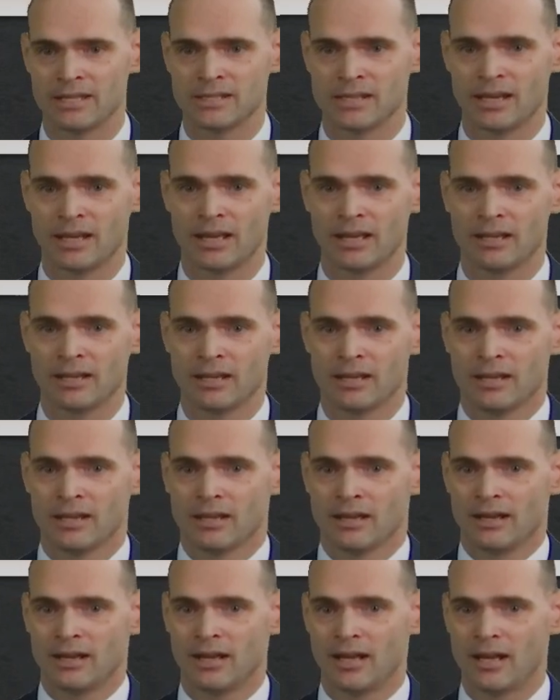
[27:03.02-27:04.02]

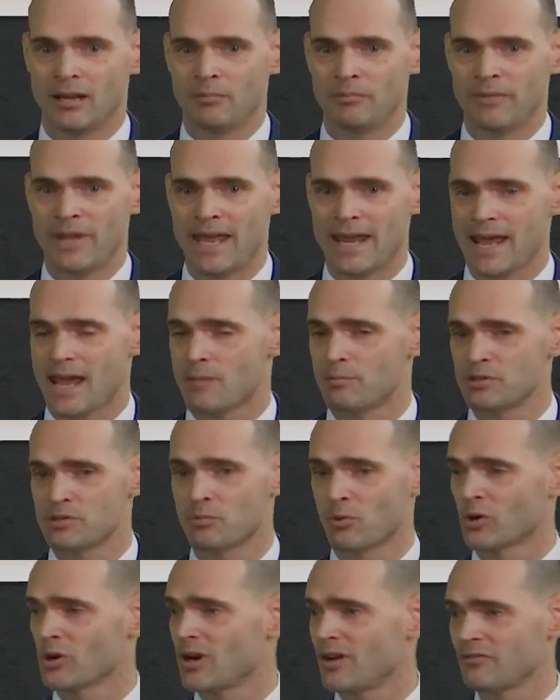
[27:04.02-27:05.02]
that happens
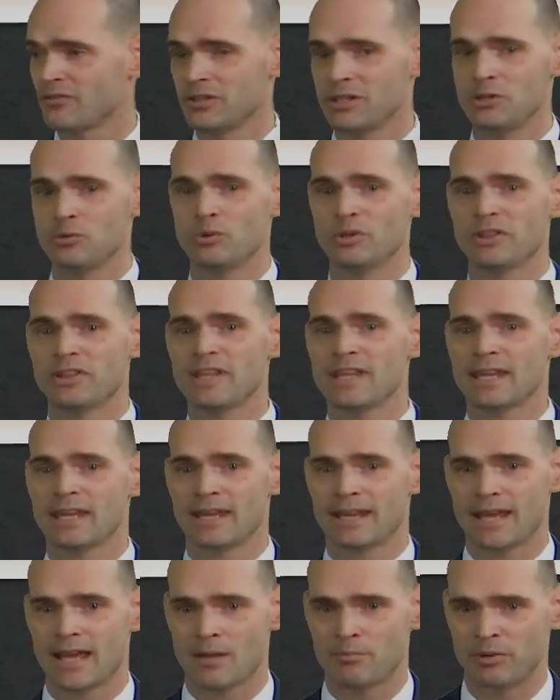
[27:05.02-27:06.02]
more often than you would think.
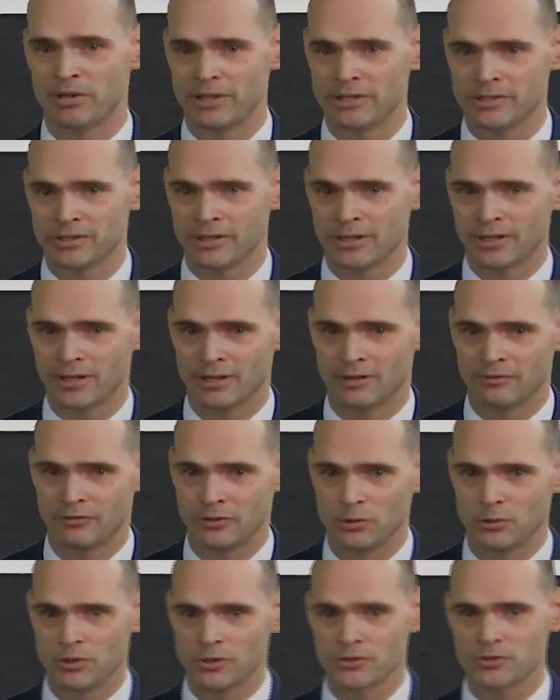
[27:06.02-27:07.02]
It happened a
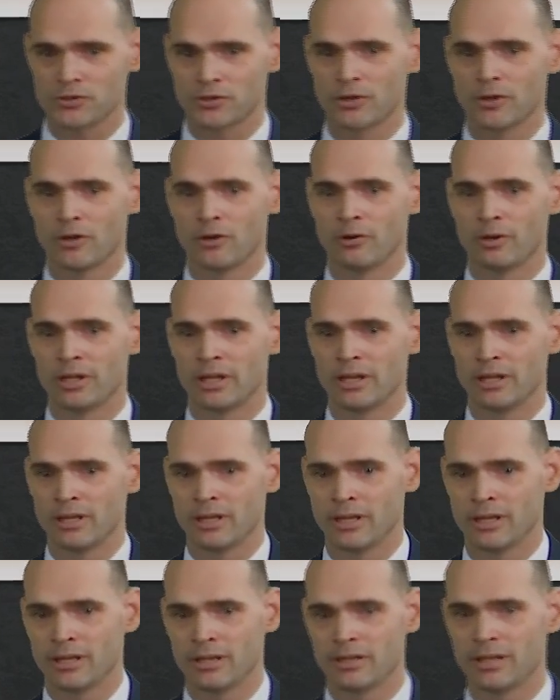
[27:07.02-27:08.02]
few years ago
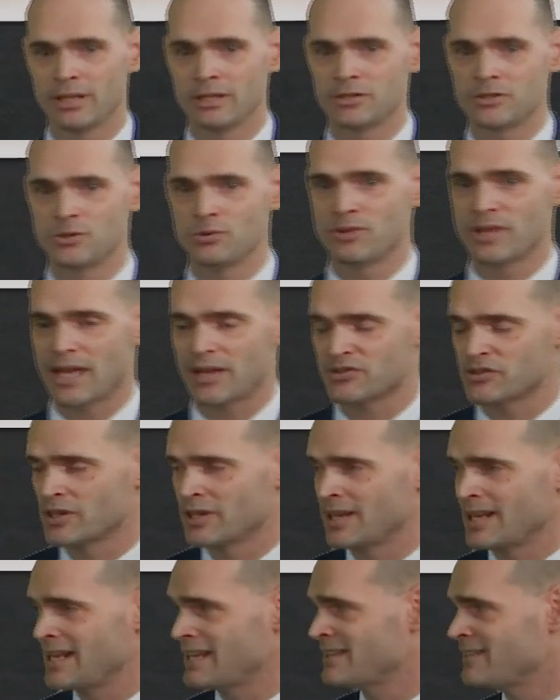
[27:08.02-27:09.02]
in
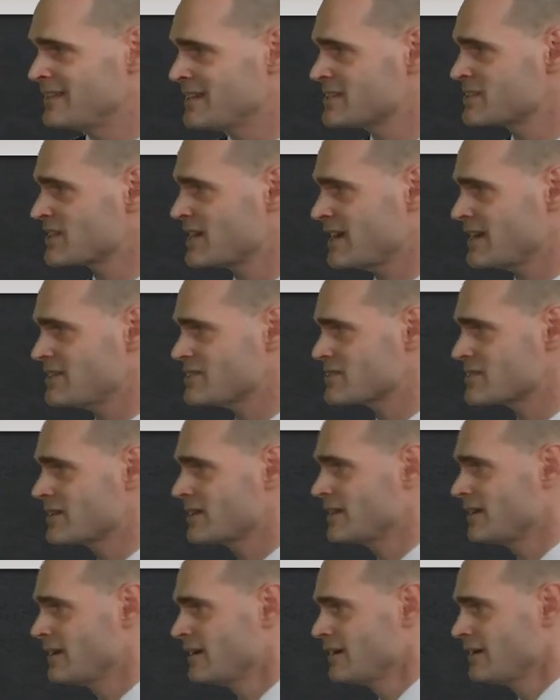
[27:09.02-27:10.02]
2008 in this case
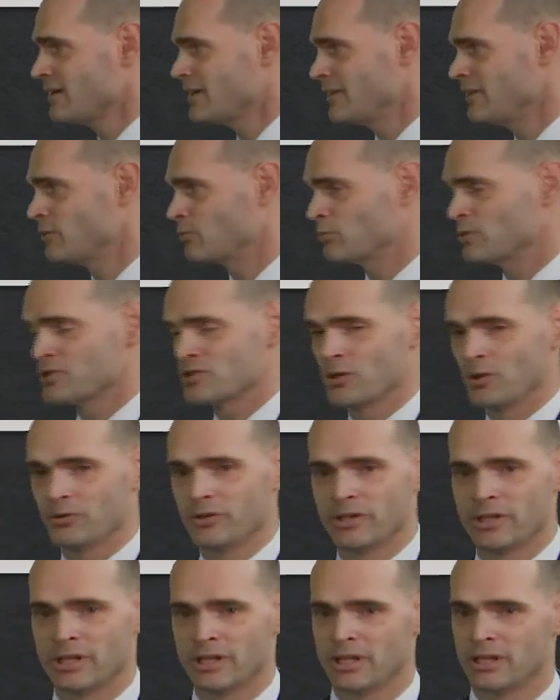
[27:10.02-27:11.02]
that
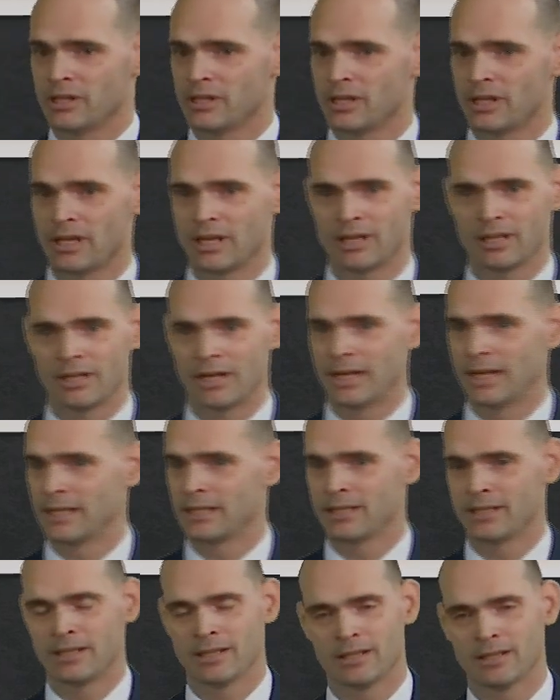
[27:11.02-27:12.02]
resulted in,
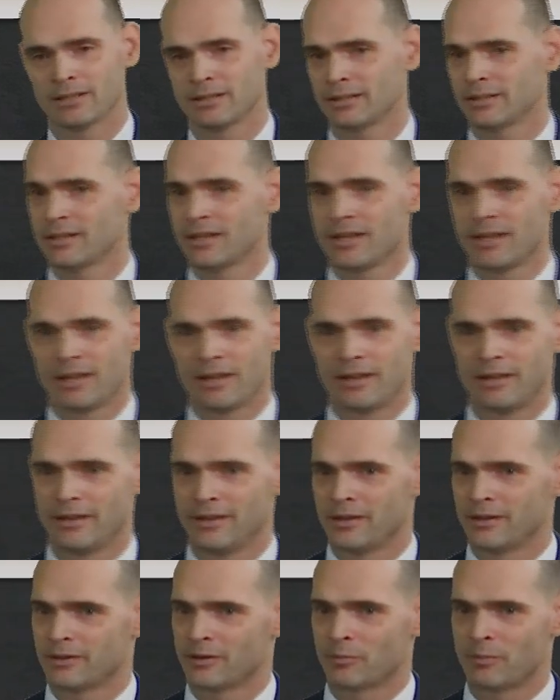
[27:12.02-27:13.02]

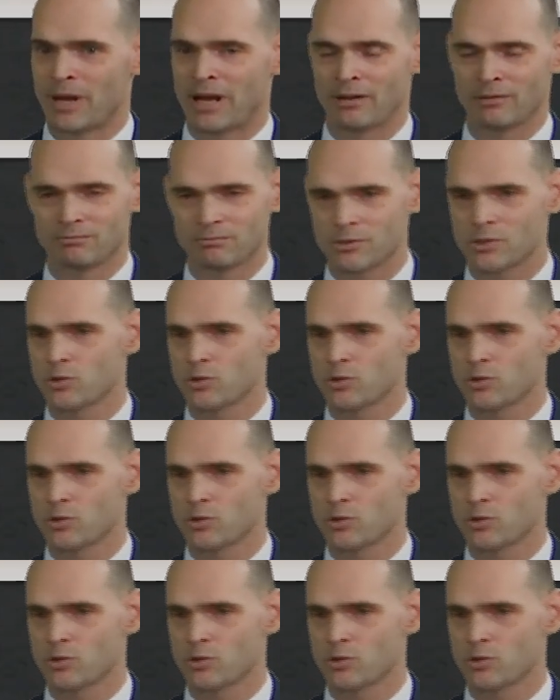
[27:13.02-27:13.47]
there are about